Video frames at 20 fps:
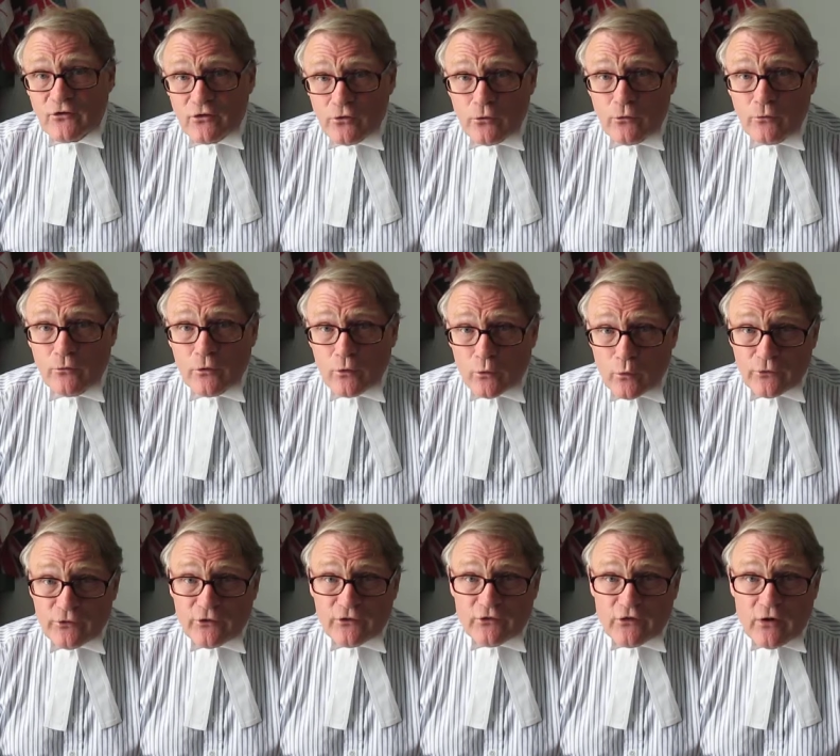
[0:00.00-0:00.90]
to the Law
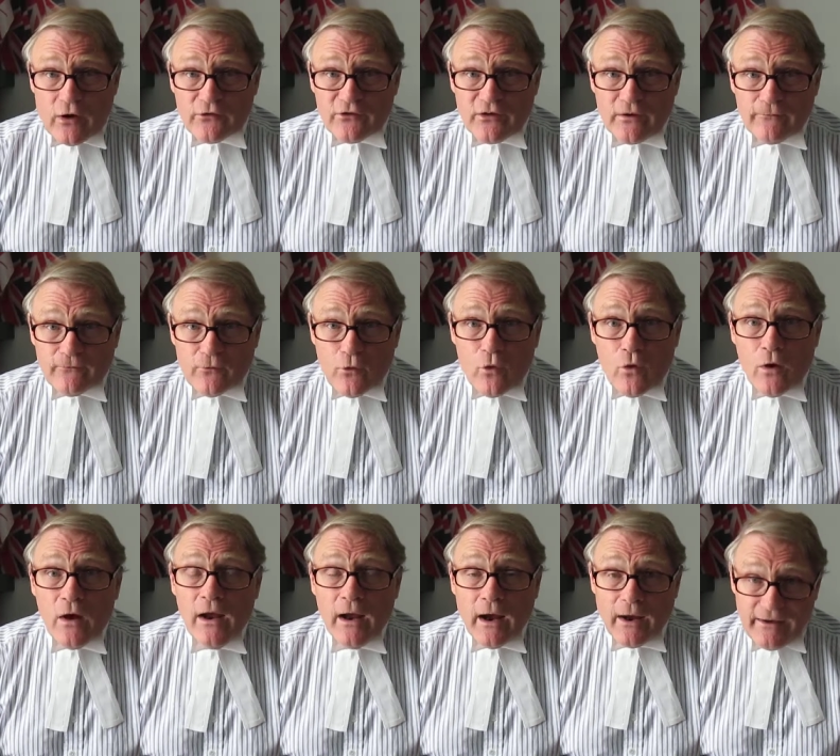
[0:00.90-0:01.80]
Society
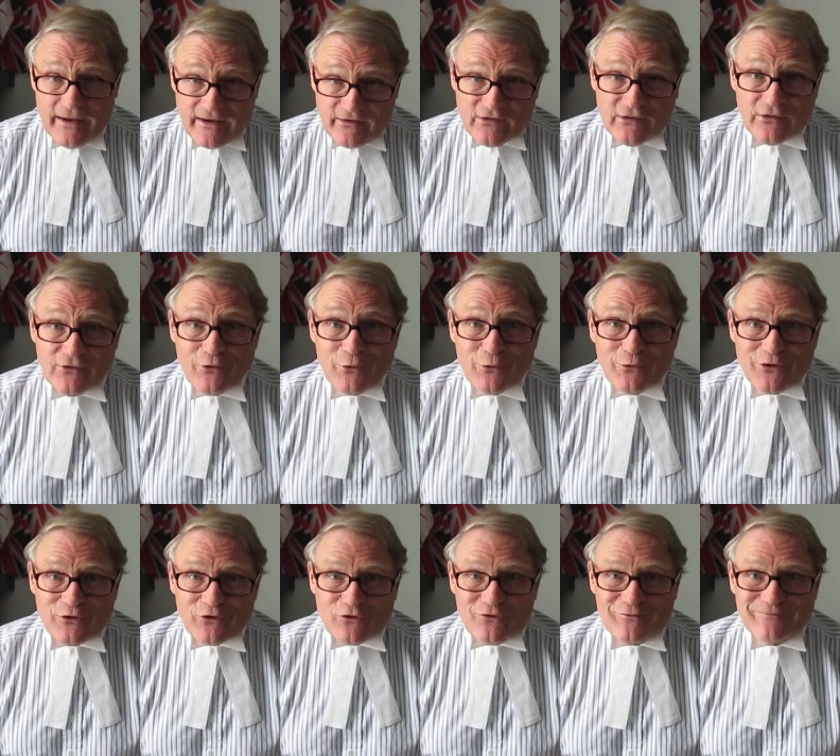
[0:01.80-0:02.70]
for an excellent new
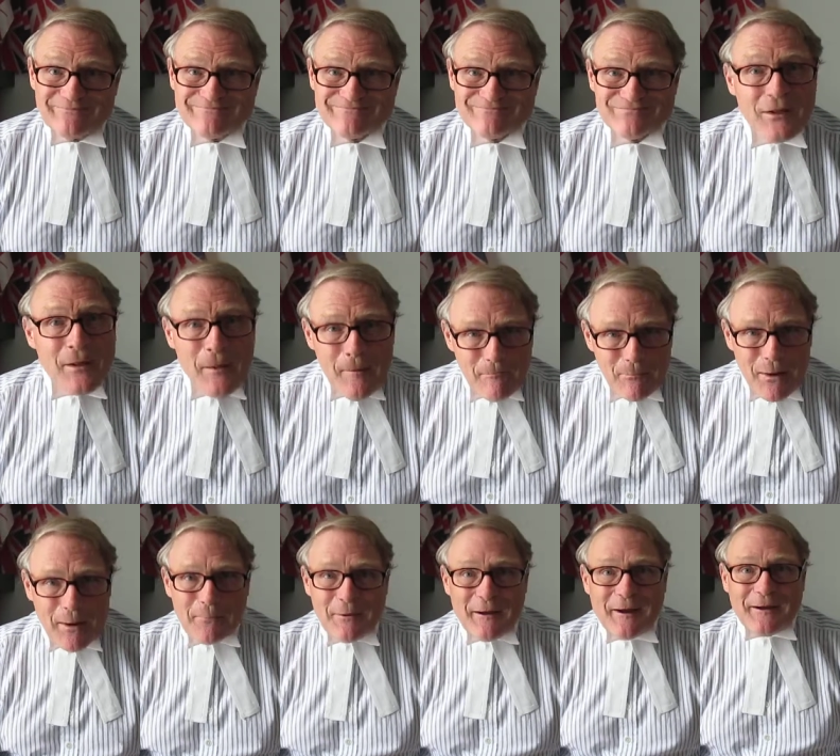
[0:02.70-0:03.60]
edition.
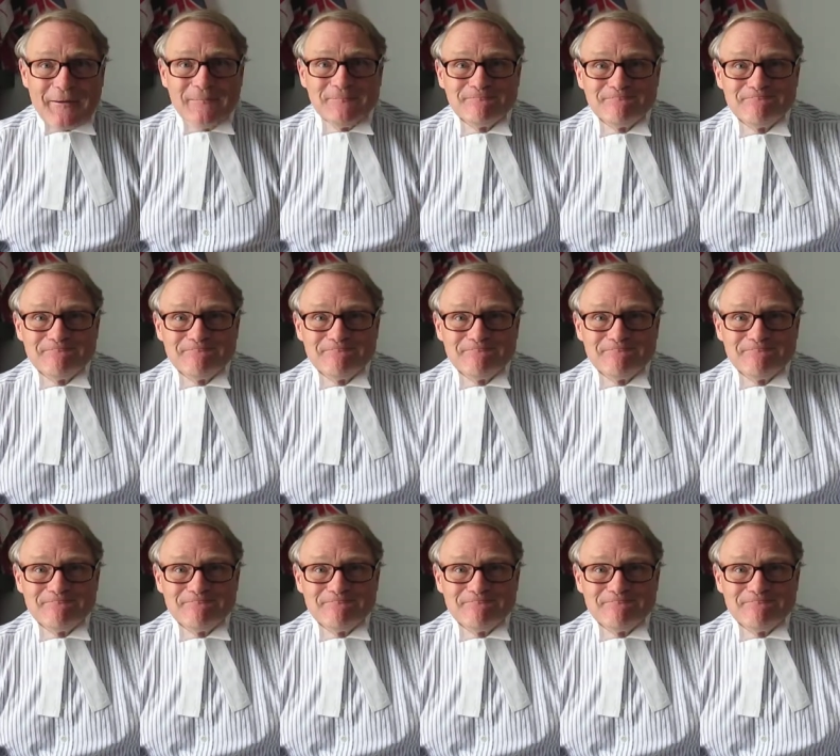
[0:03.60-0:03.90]
Bye-bye.